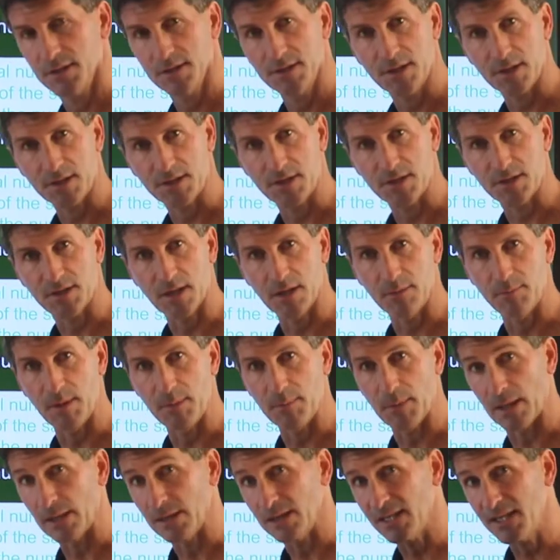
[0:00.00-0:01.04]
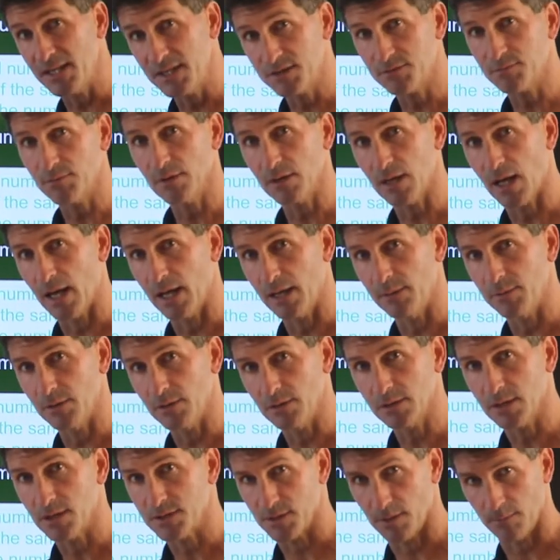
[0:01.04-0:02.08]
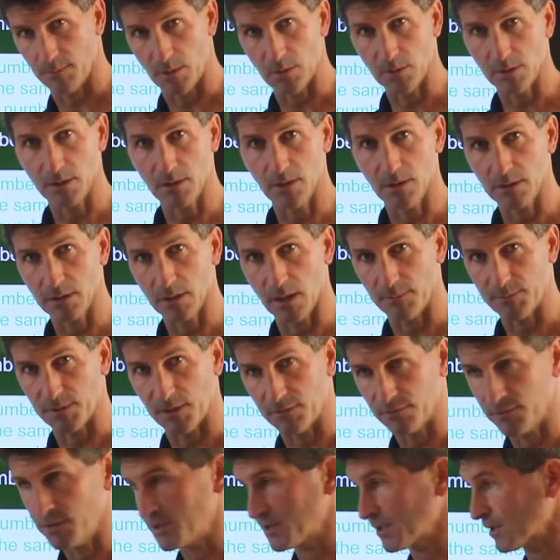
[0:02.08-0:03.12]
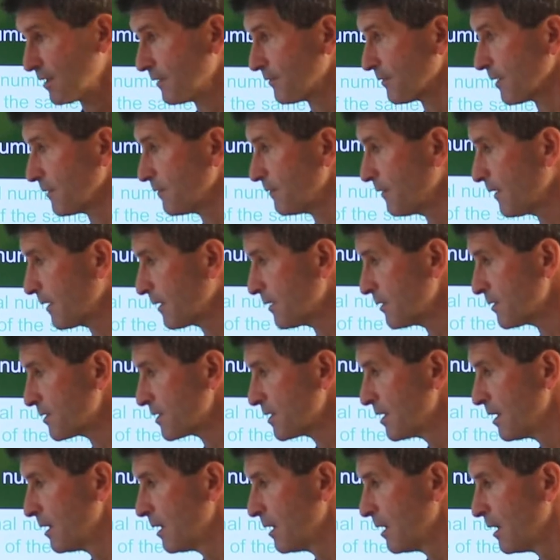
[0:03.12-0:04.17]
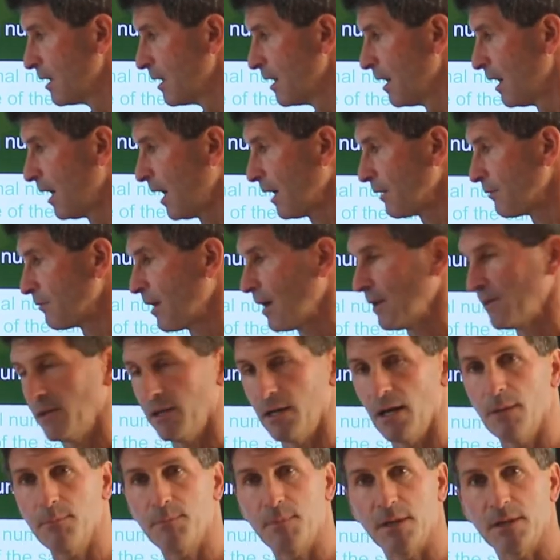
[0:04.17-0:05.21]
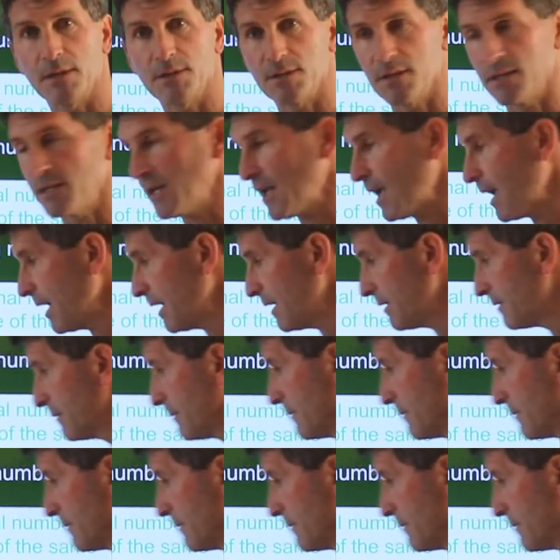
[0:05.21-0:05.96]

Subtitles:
6 is going to be my least reliable because I'm only going up to 3 significant figures. I round that up because of the 8, and